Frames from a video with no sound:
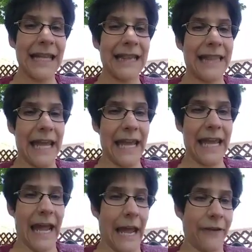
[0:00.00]
that
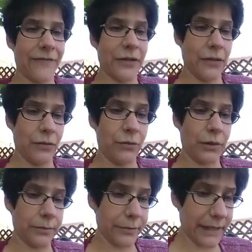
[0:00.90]
they have to
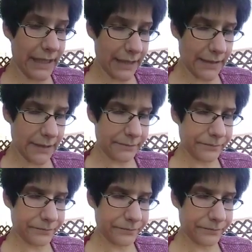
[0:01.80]
complete.